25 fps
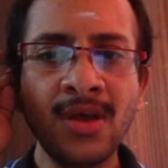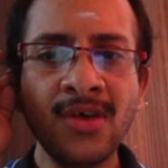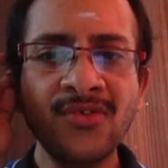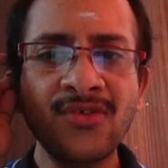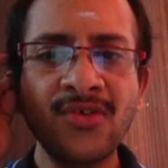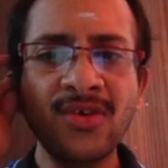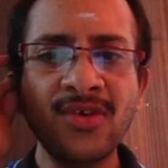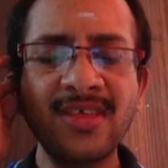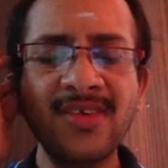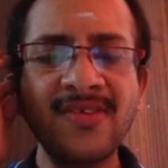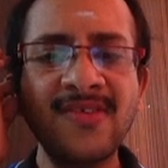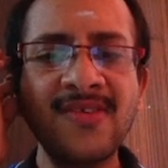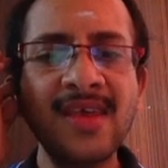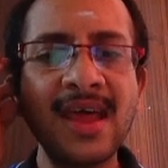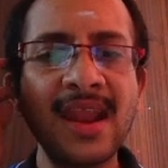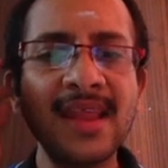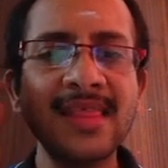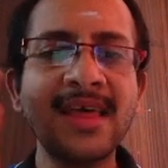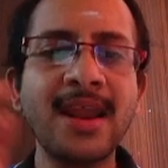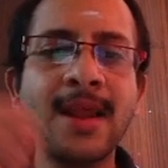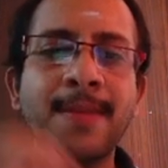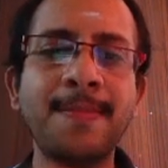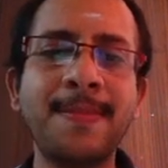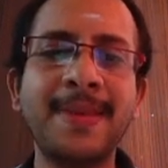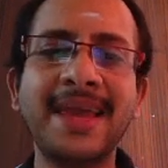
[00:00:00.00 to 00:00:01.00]
So this is
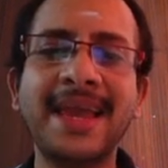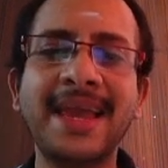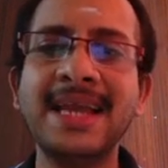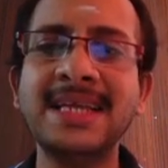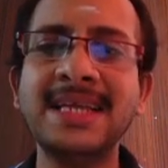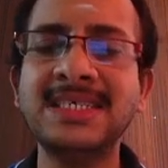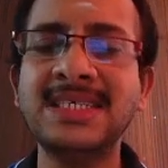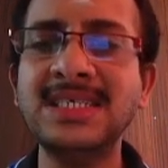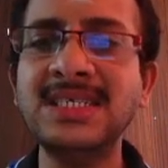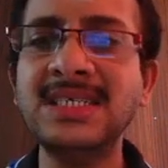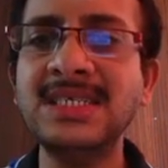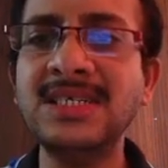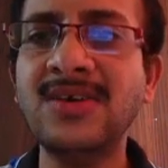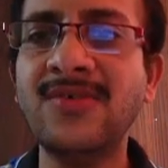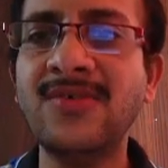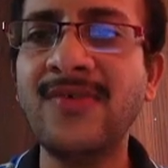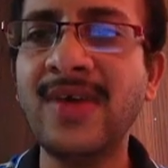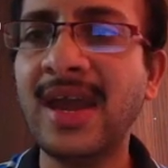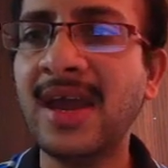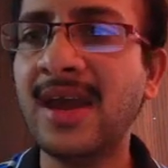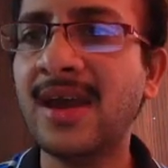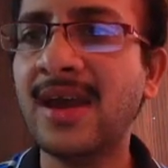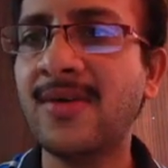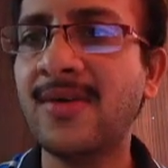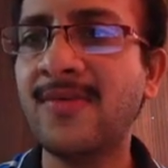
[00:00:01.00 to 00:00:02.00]
another application,
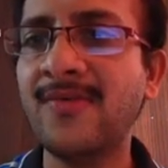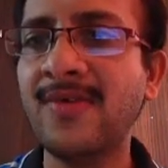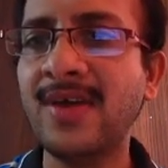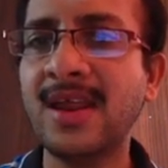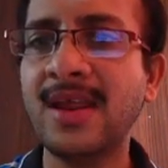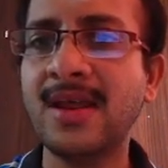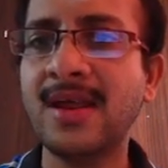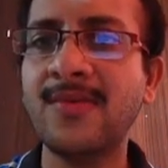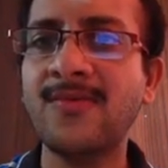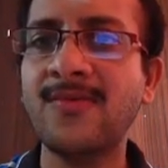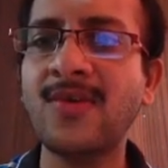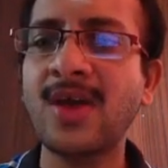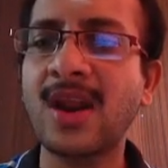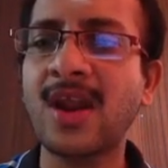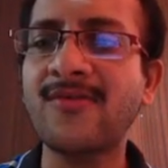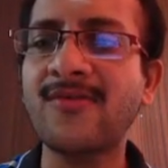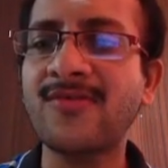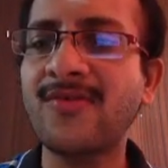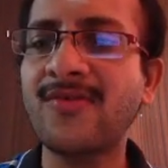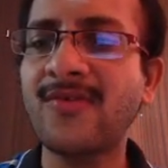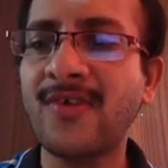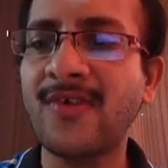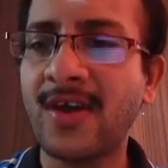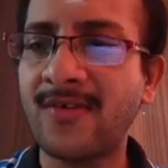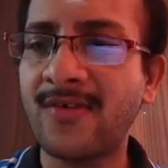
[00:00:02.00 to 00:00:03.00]
one of the
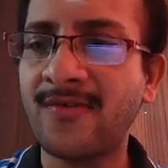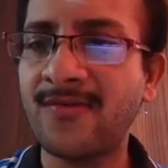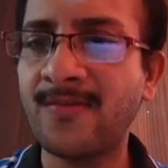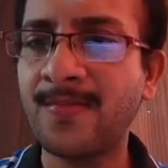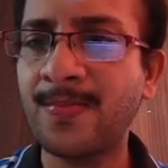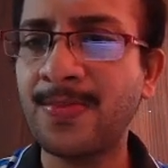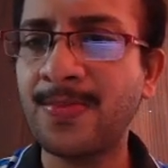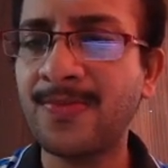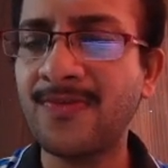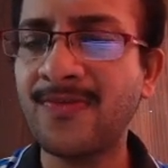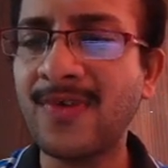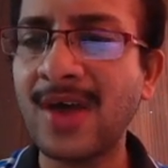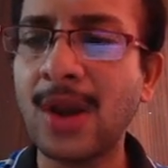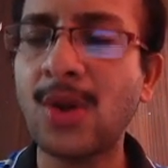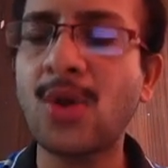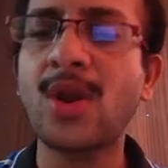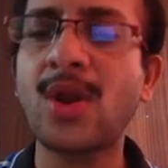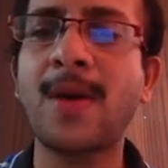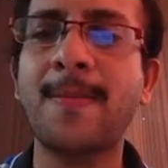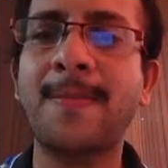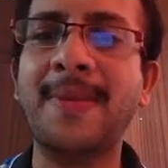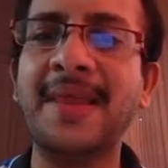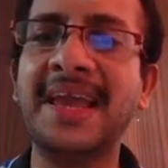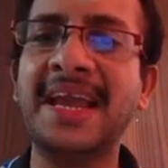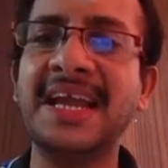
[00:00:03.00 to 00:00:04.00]
well-known
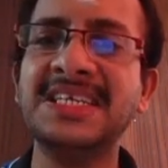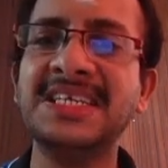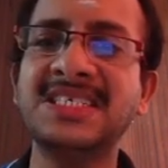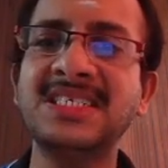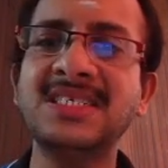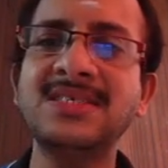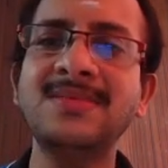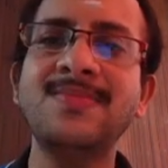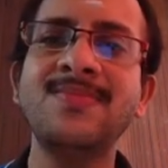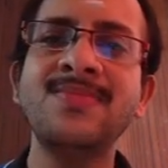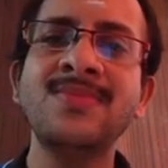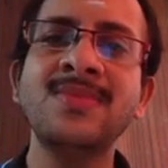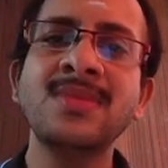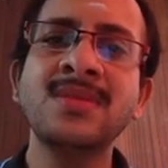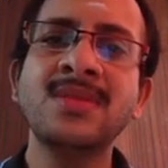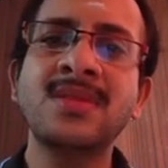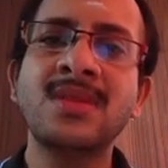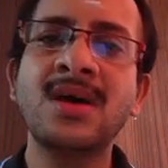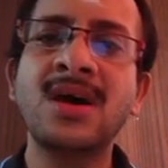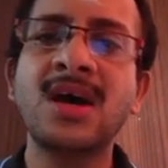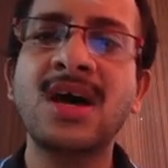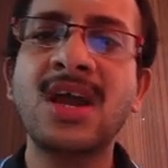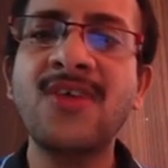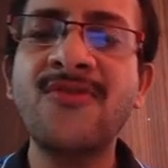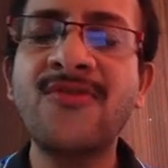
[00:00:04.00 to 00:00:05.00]
application
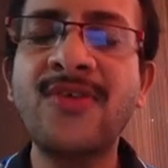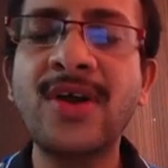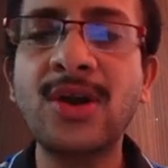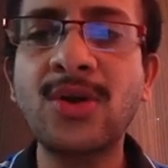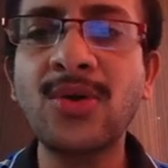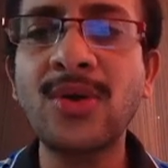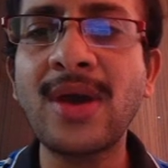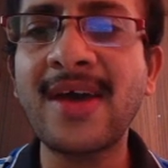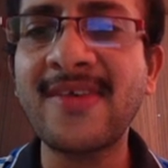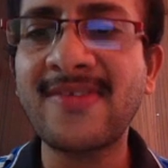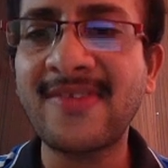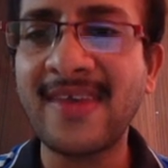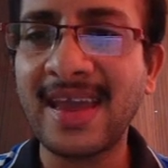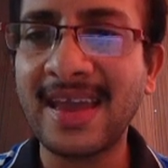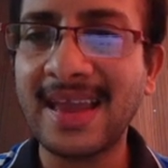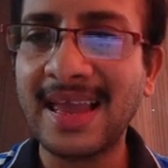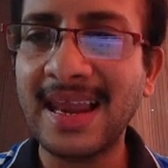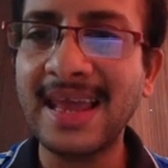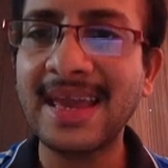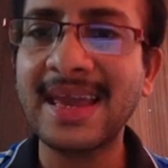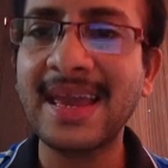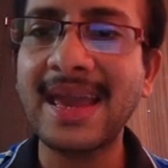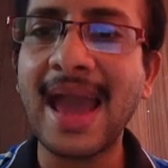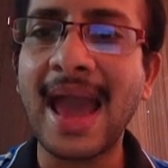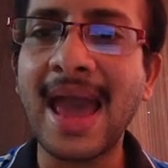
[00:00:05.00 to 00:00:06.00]
referred to as
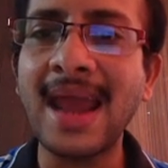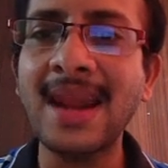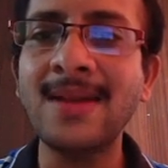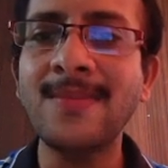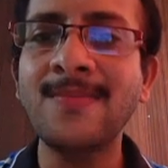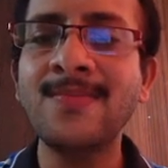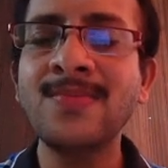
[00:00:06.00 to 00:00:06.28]
cyclic GAN.